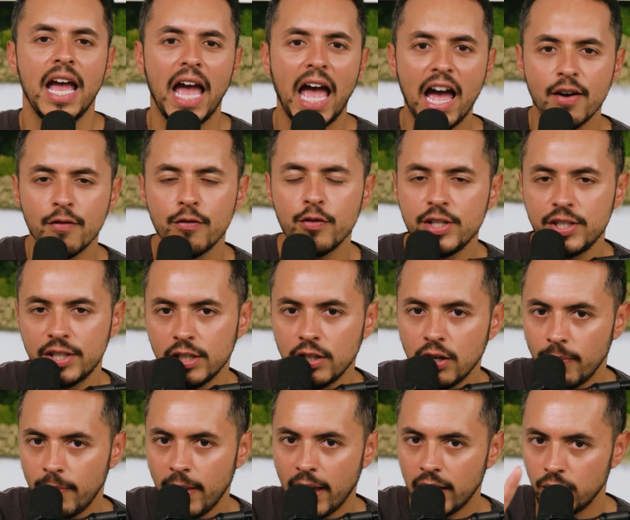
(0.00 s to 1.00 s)
Every
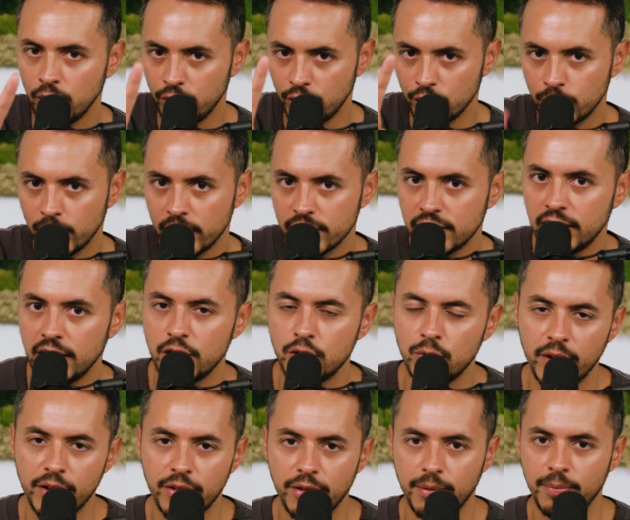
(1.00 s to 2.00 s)
single man who this resonates
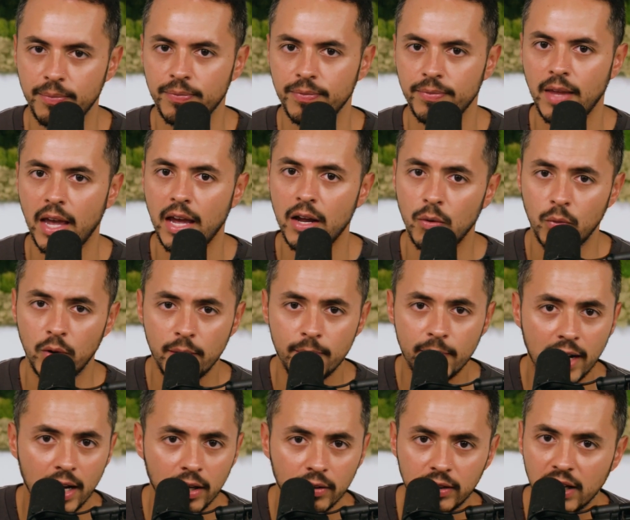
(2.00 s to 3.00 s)
with, and
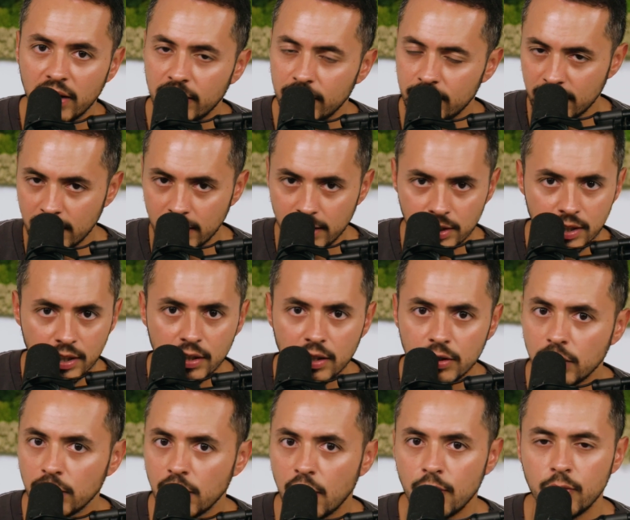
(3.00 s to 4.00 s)
women out there, send this to
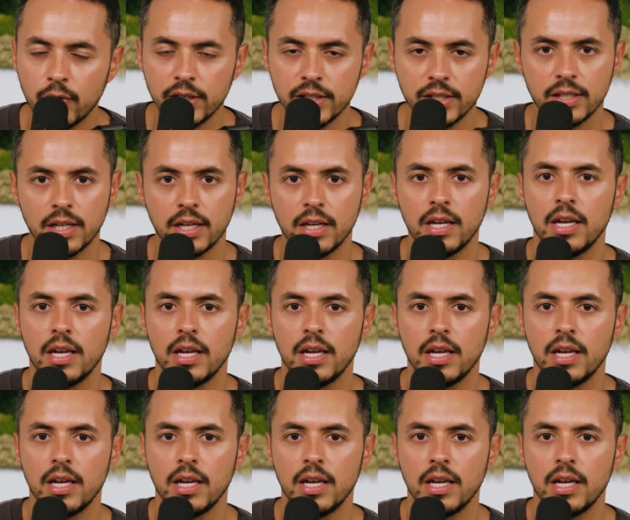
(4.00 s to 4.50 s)
your loved ones.